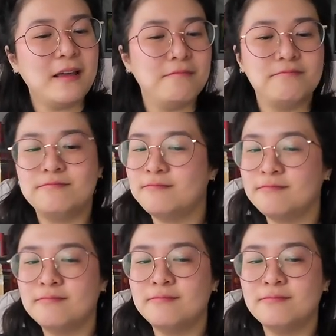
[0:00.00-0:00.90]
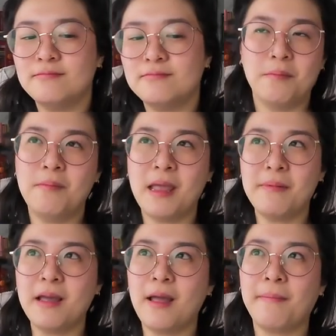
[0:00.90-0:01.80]
mm,
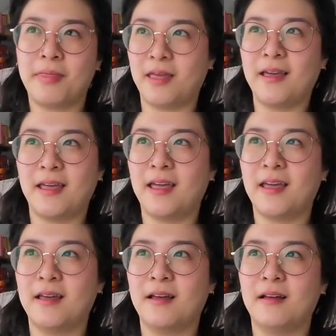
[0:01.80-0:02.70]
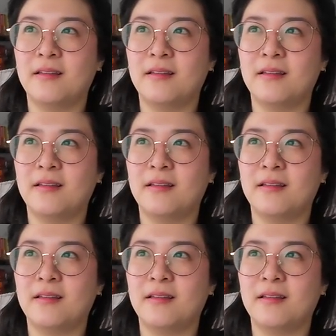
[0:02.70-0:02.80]
maybe I'm thinking